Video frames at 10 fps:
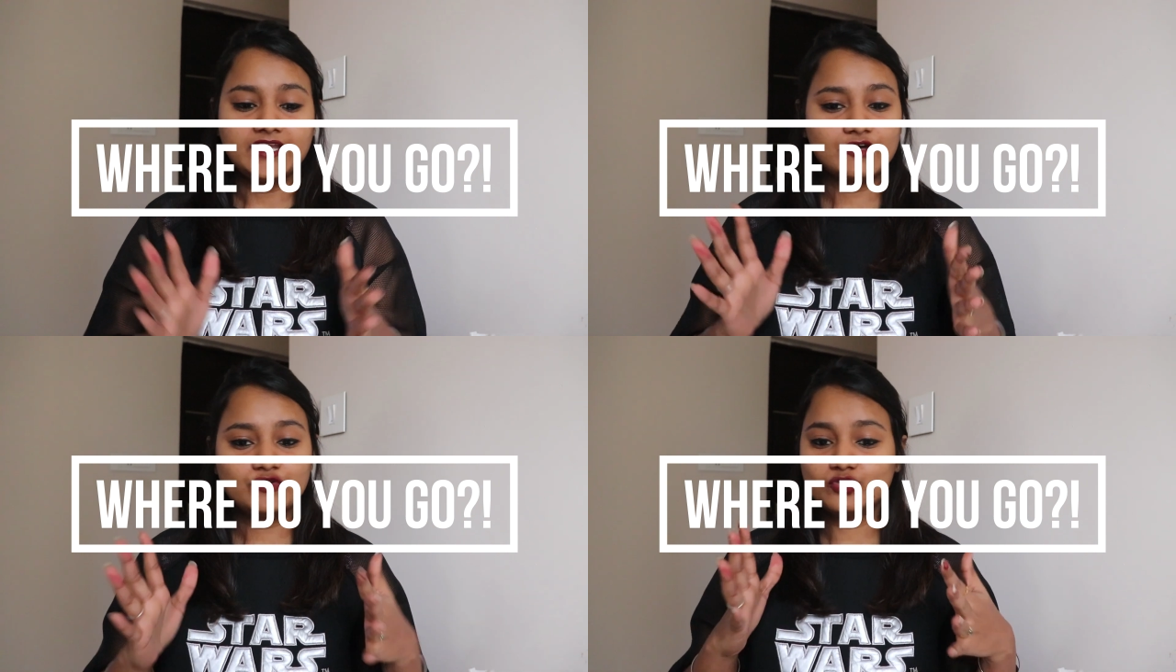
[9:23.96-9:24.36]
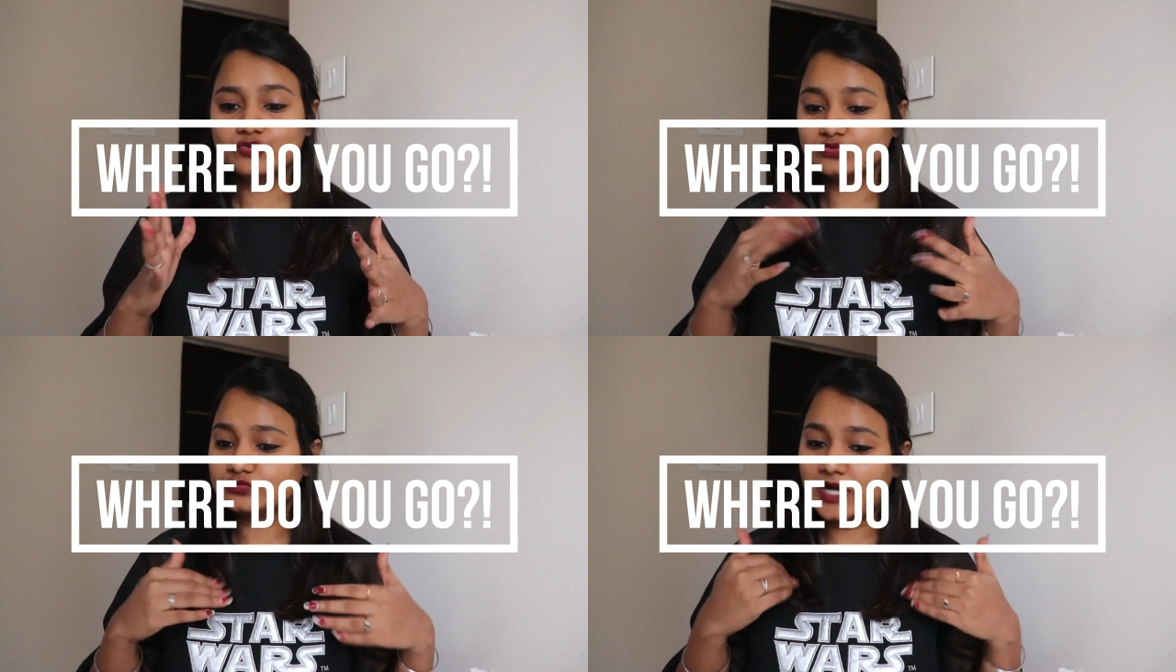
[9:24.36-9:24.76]
Now
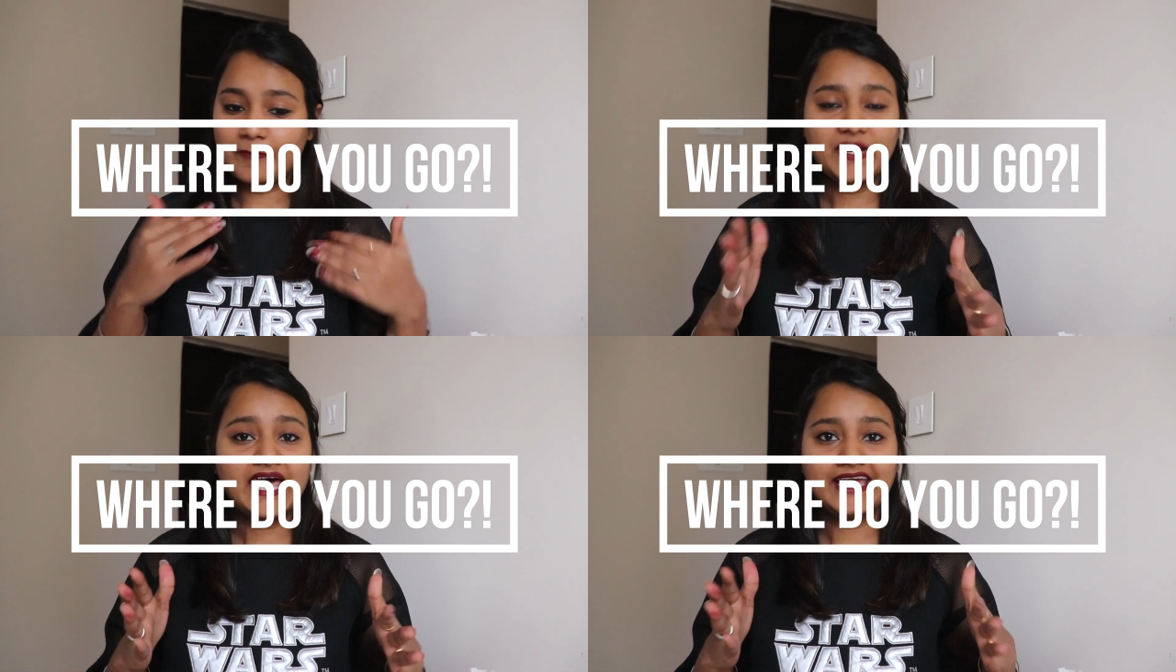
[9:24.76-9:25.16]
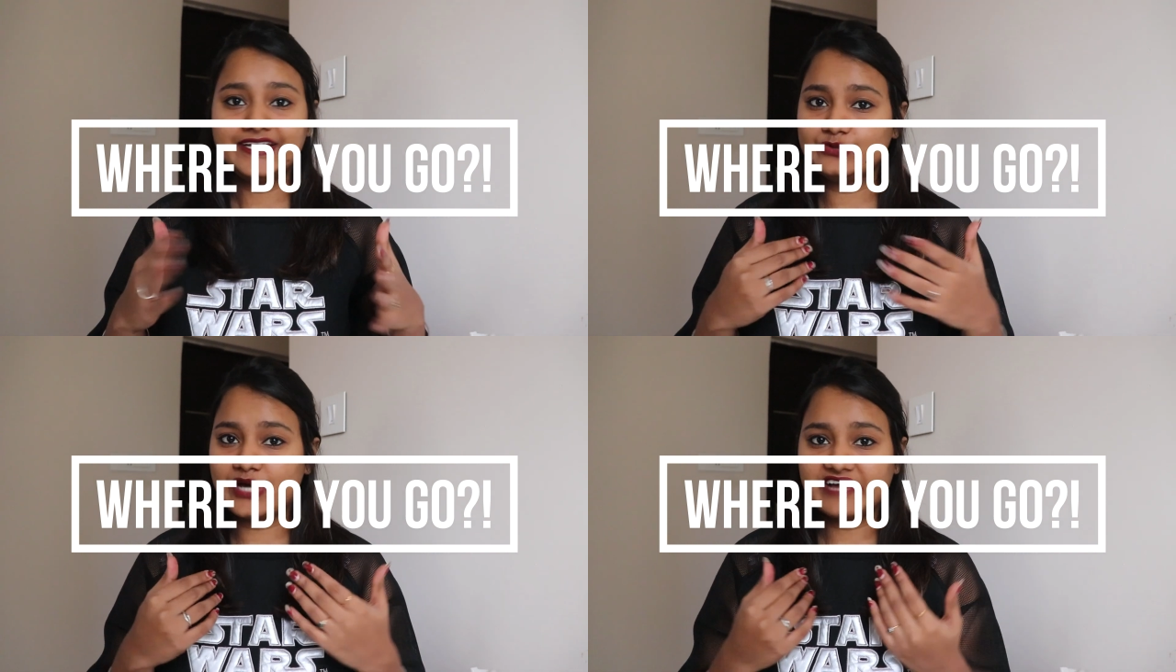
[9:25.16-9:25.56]
you
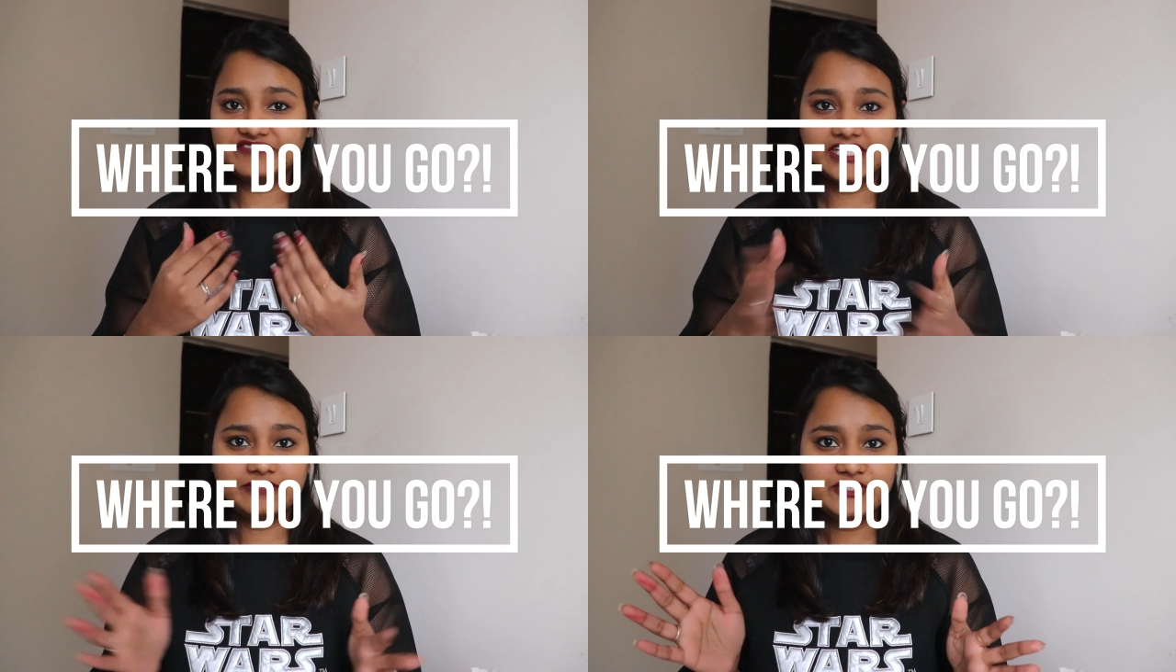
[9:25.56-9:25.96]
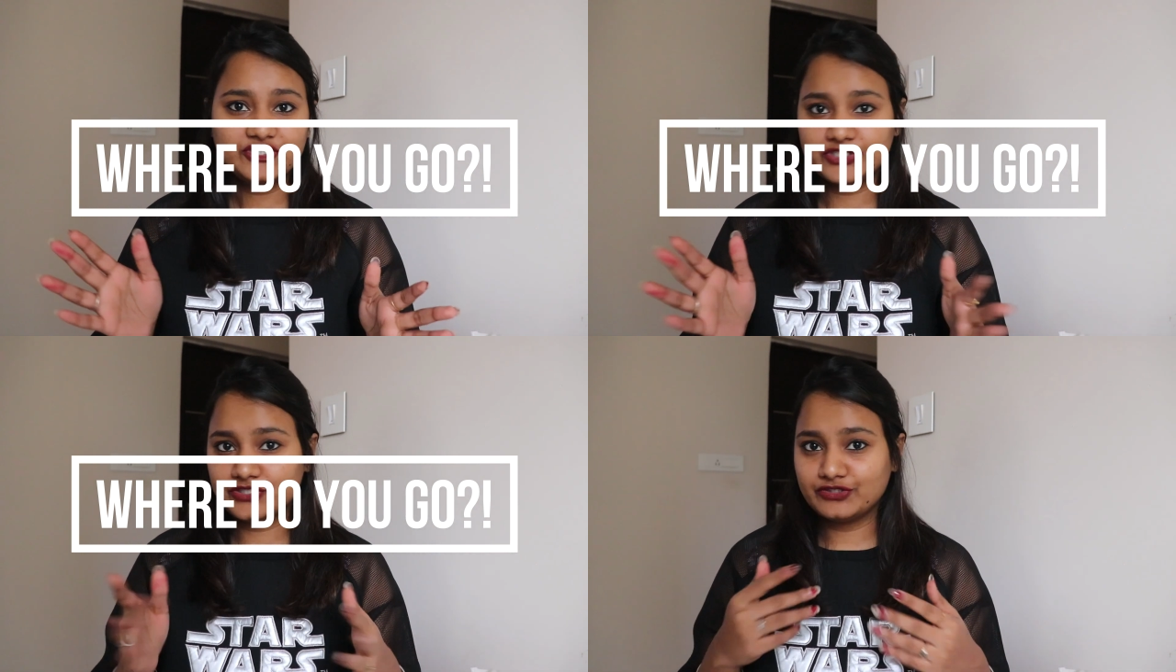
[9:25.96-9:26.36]
applied, you have the
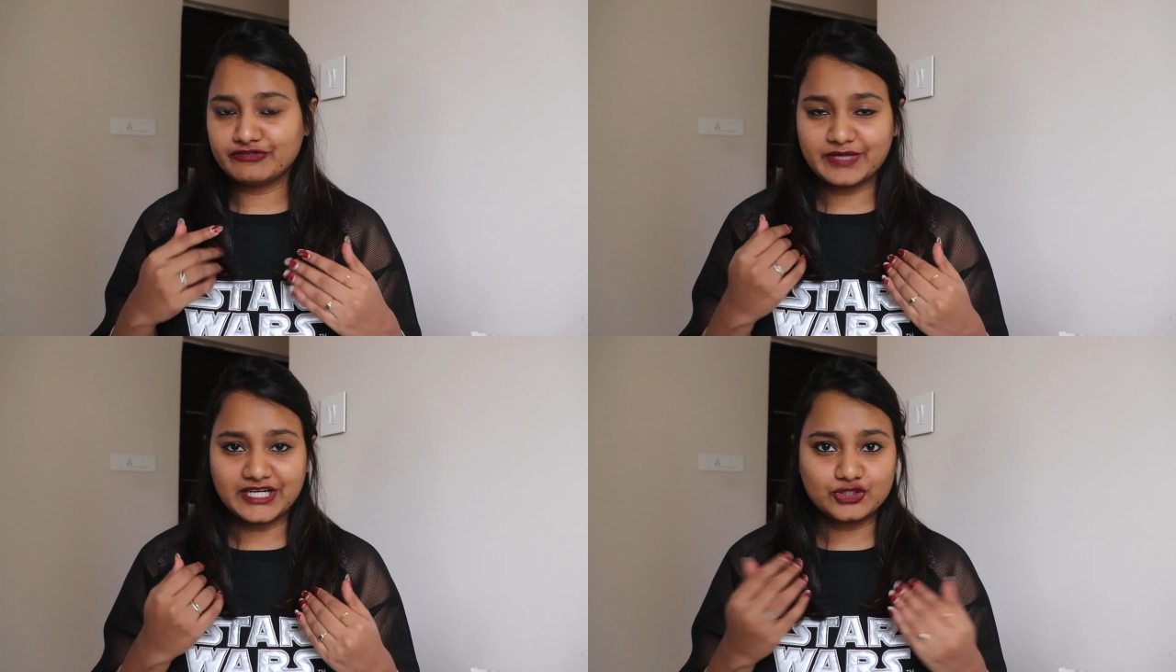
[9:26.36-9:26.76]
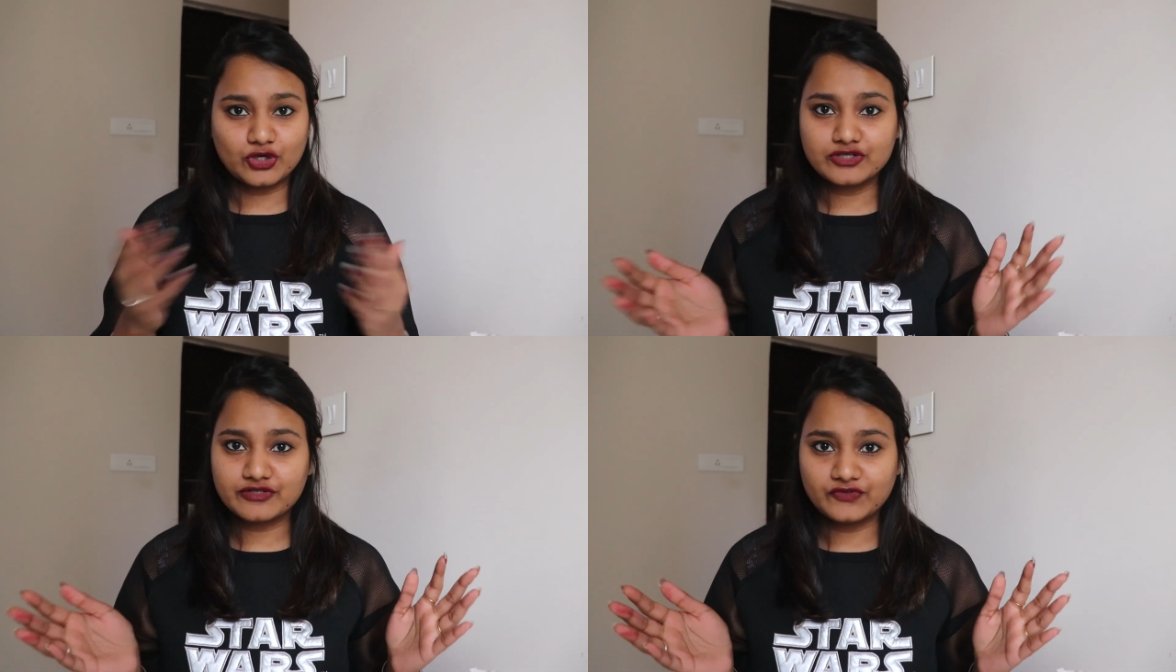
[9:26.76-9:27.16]
admission, you've made a
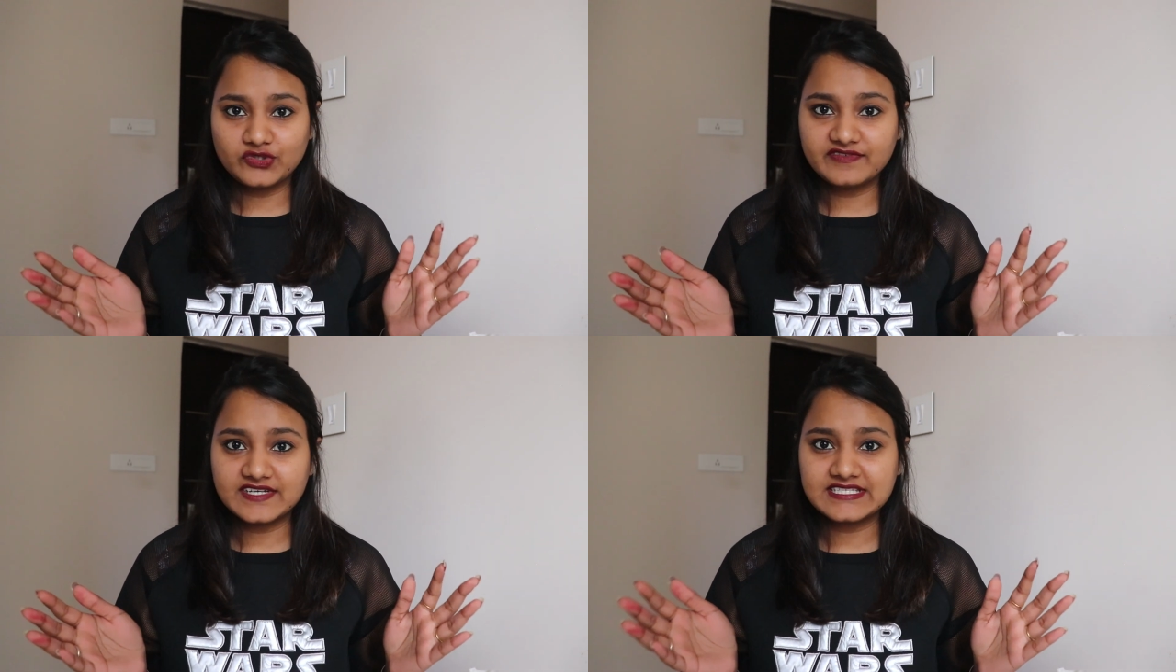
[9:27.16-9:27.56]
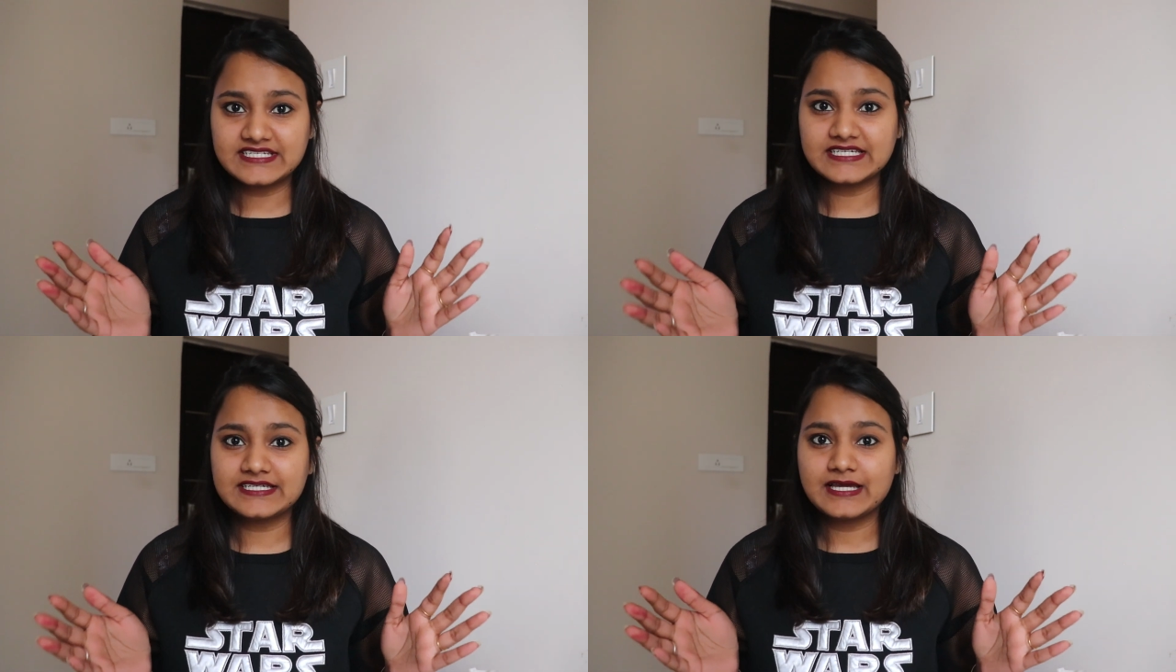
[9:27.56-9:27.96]
choice of
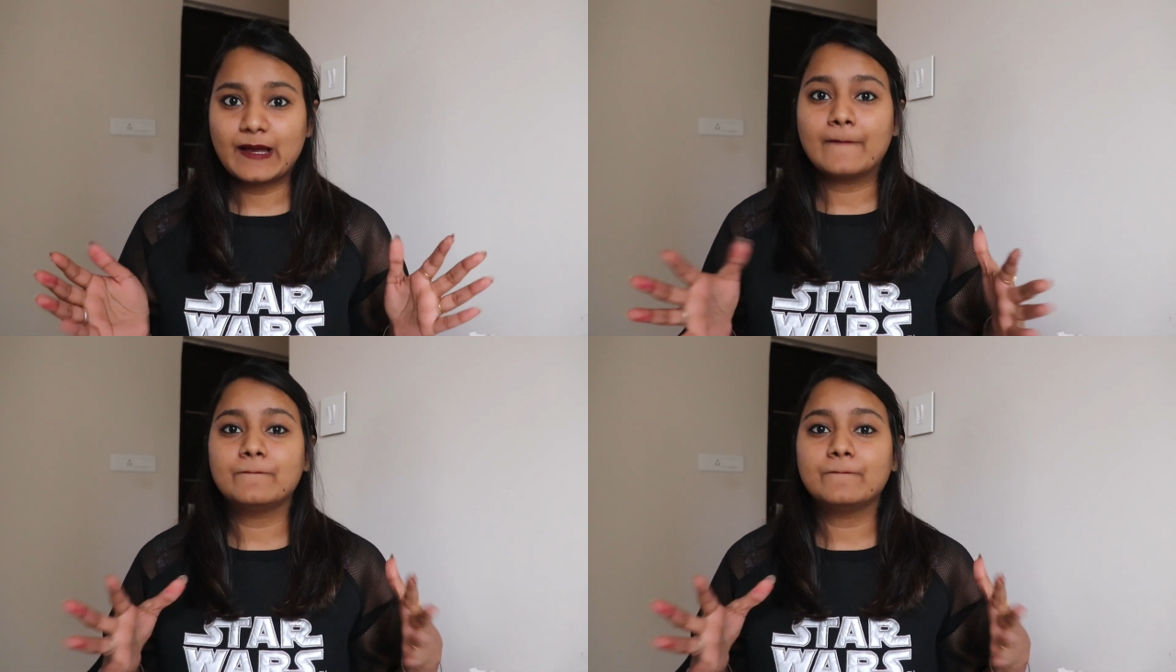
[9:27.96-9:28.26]
university,